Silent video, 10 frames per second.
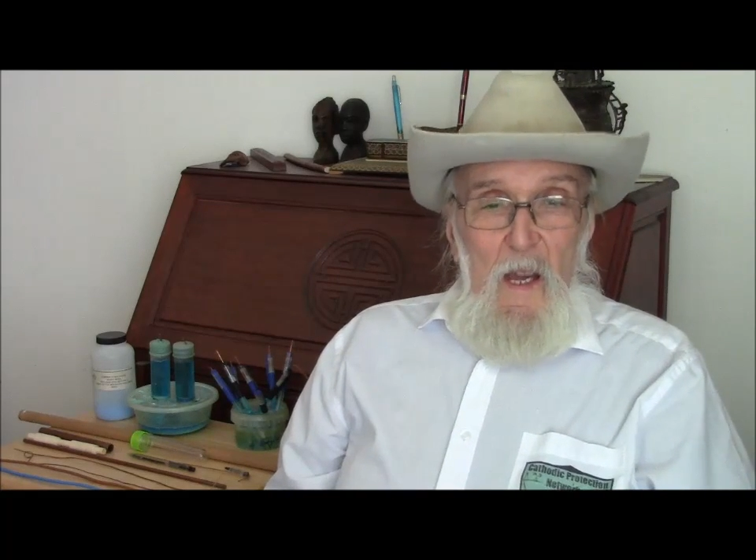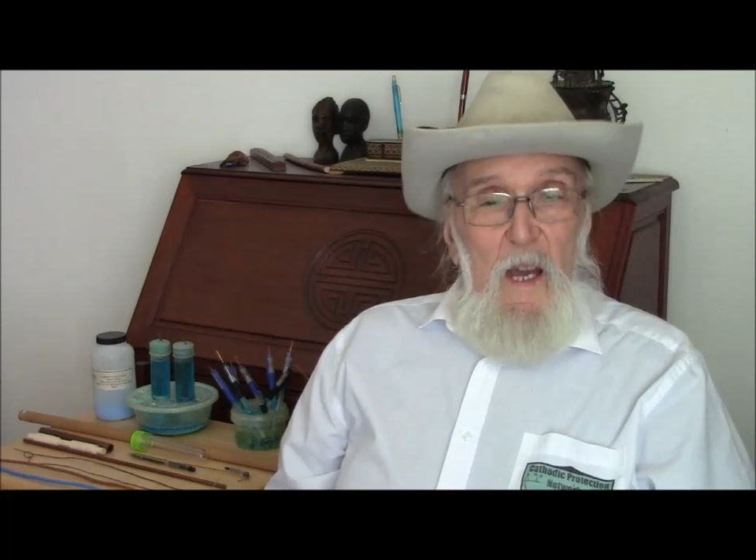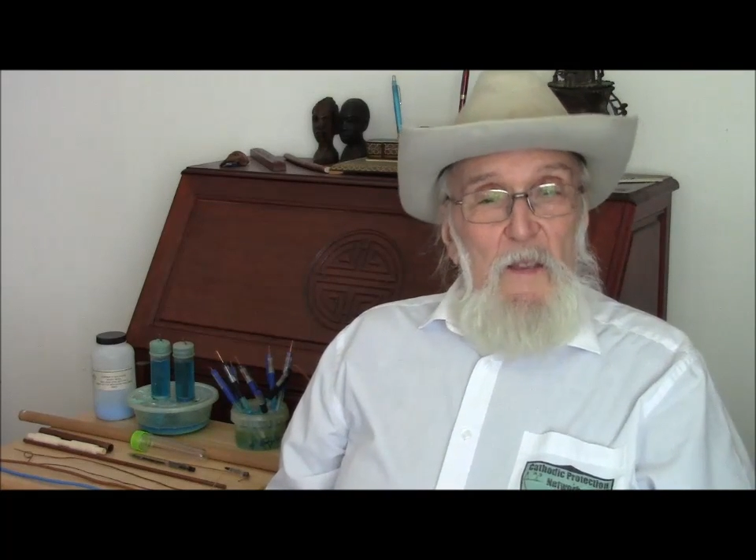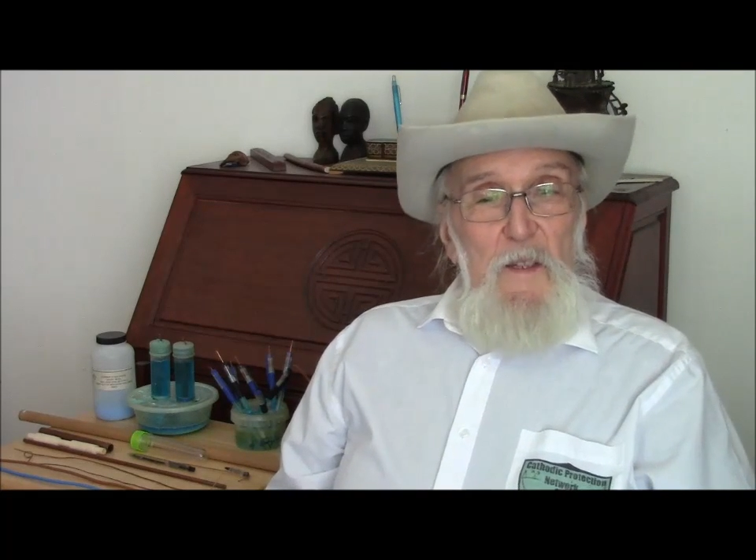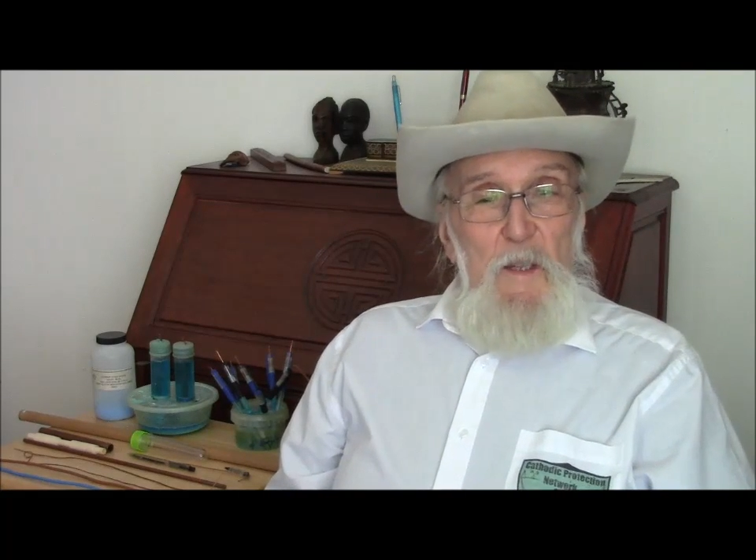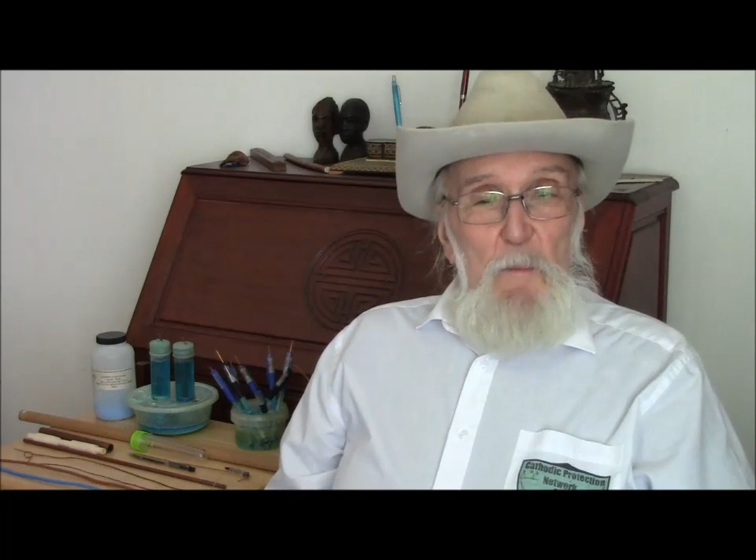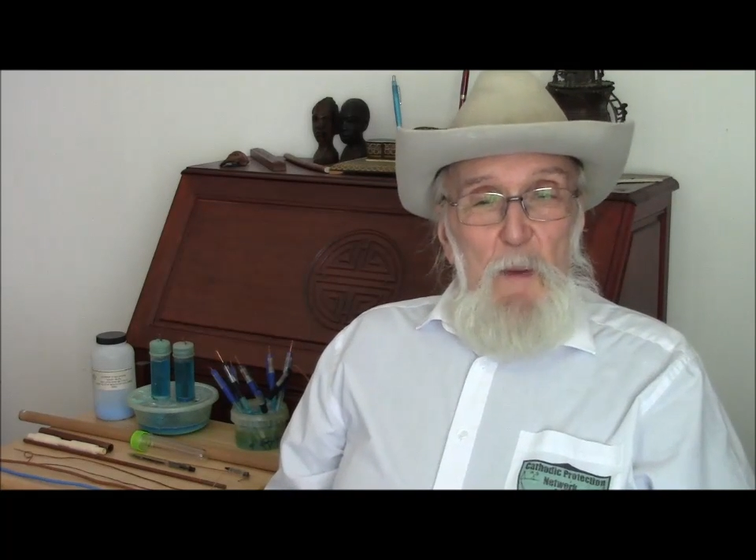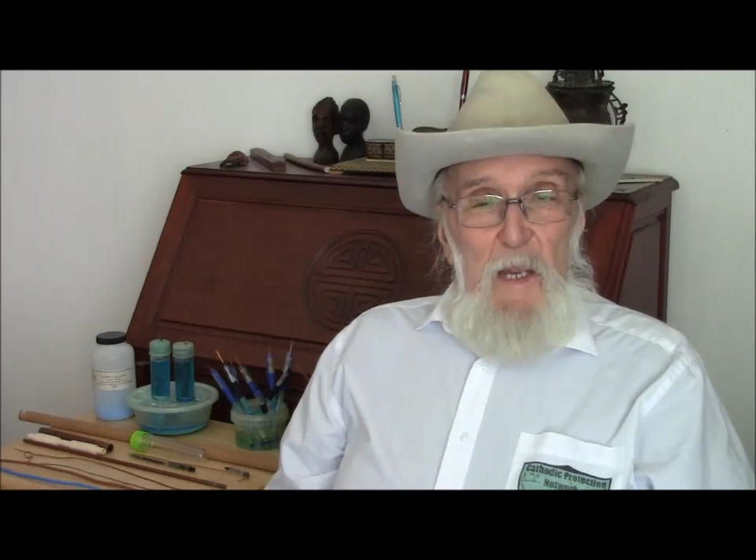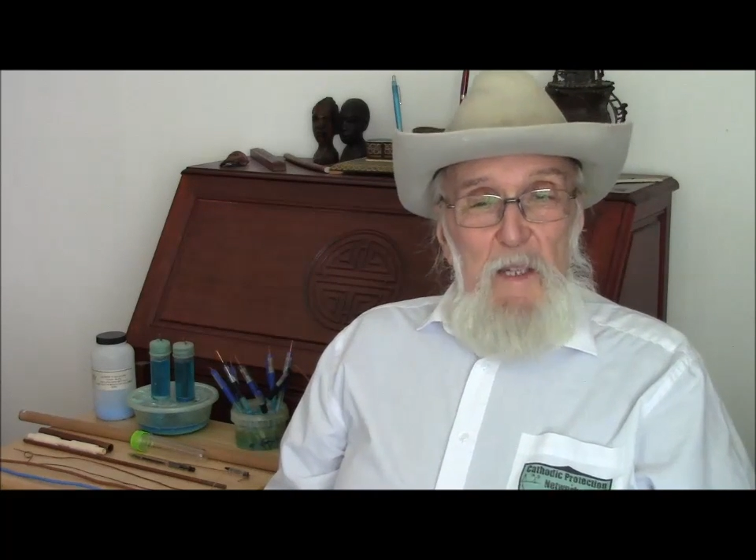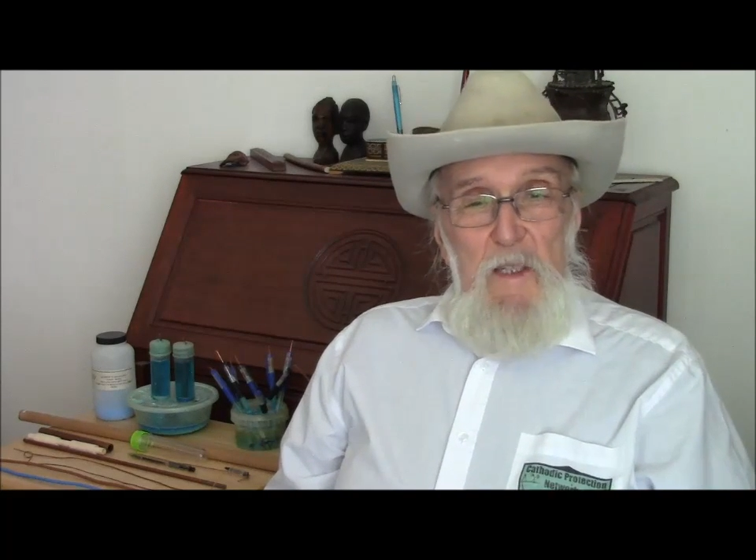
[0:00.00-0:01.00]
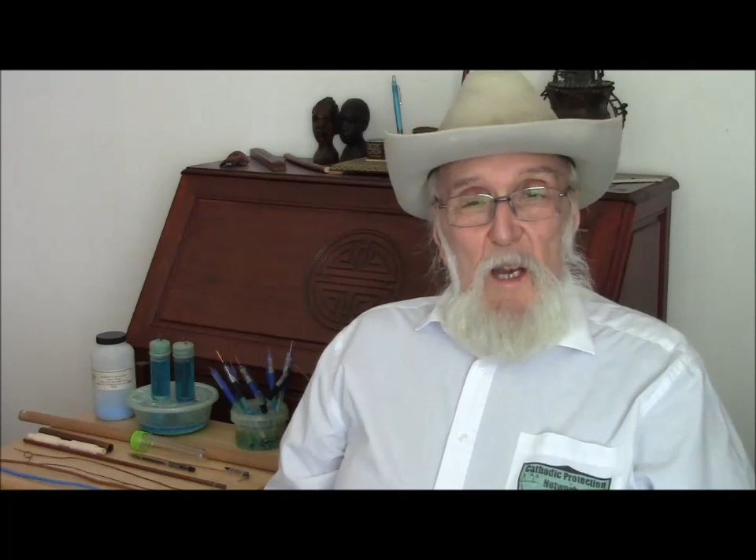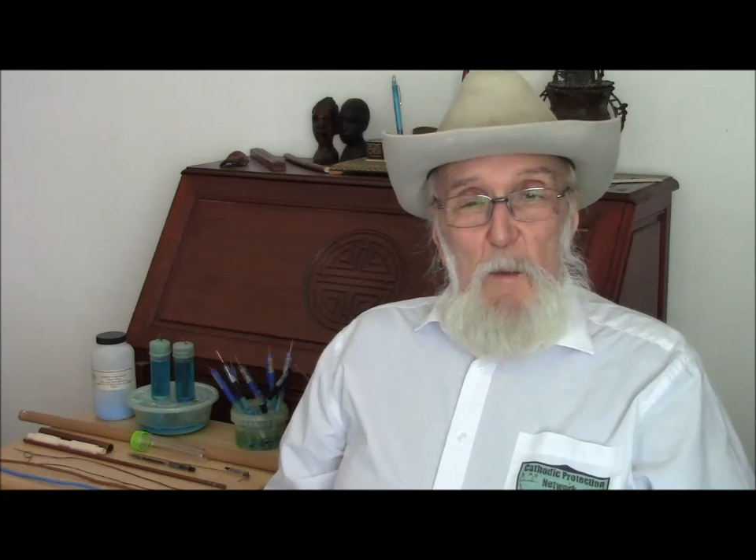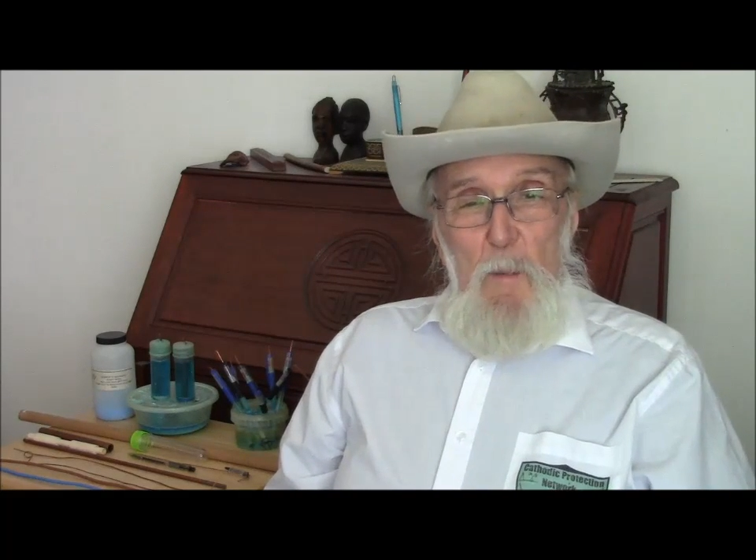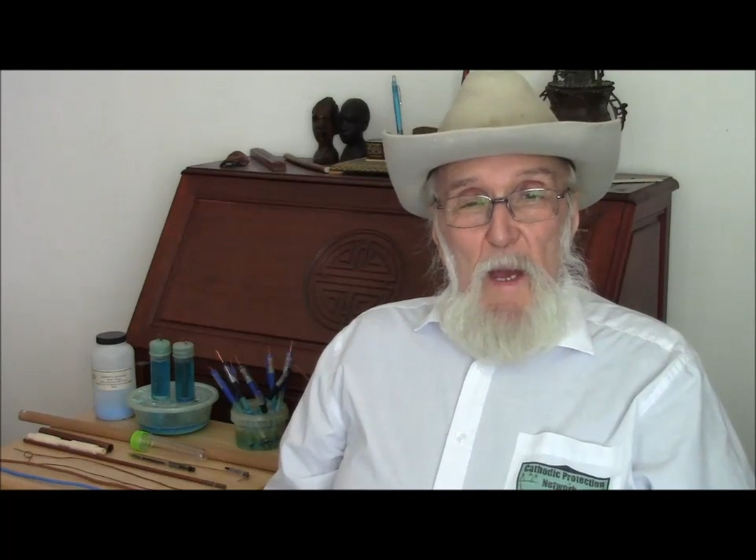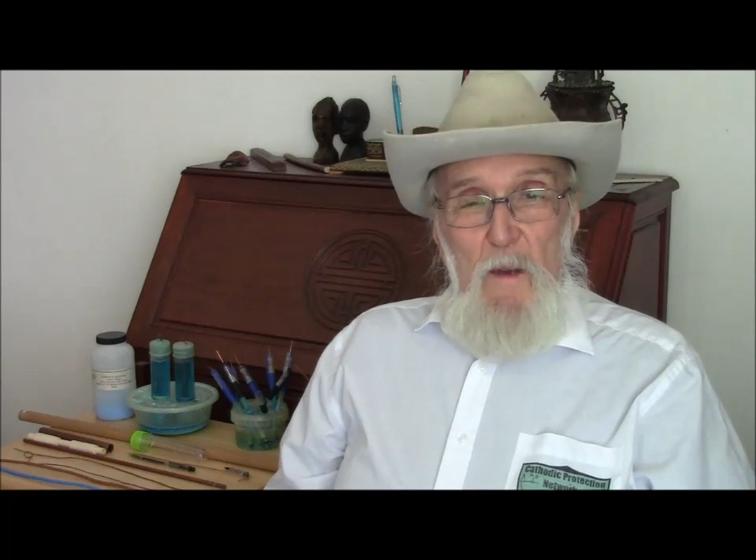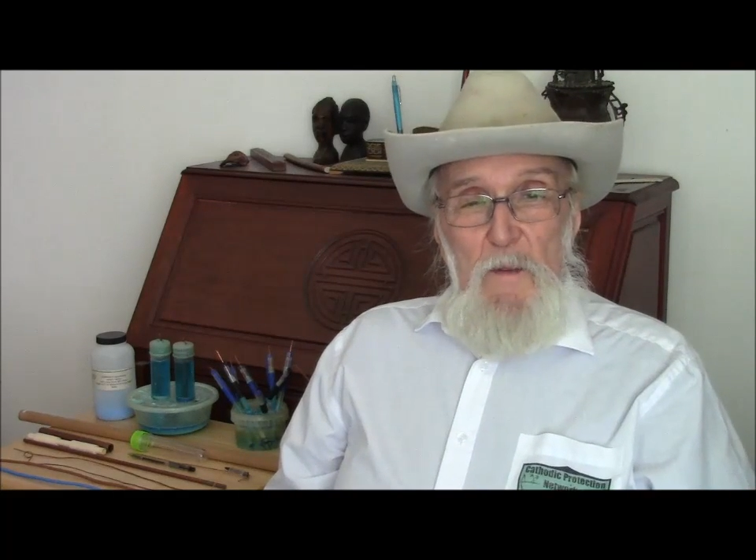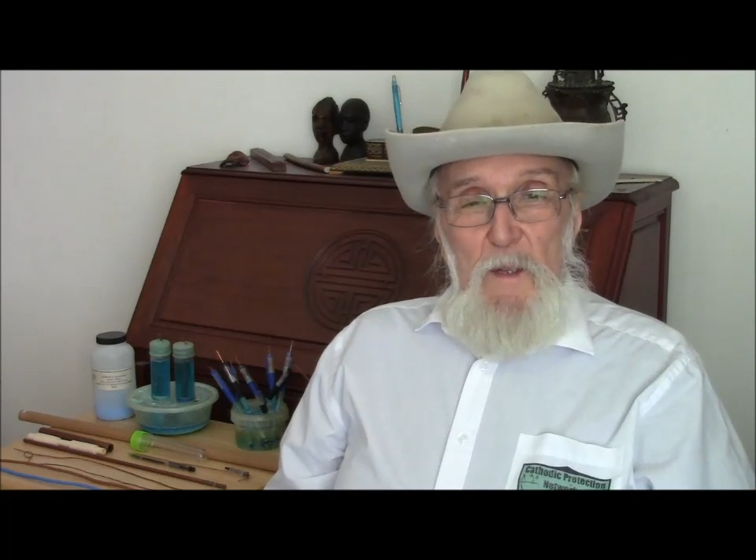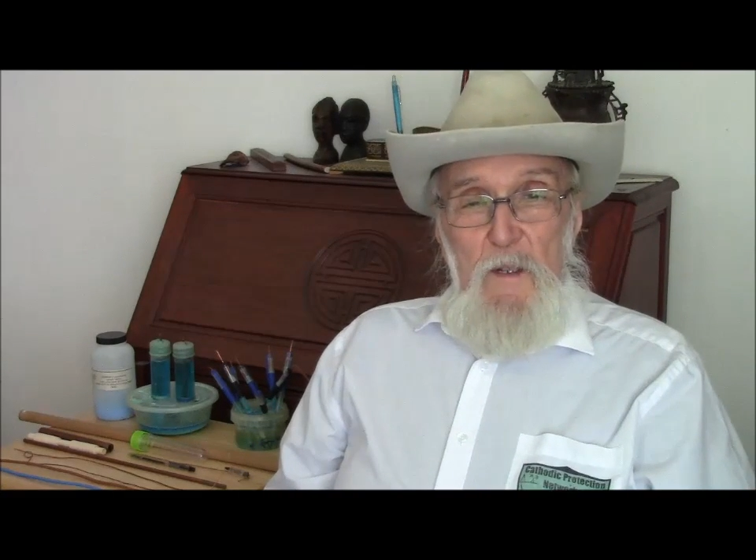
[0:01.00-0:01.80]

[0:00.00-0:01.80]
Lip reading: and the debate about the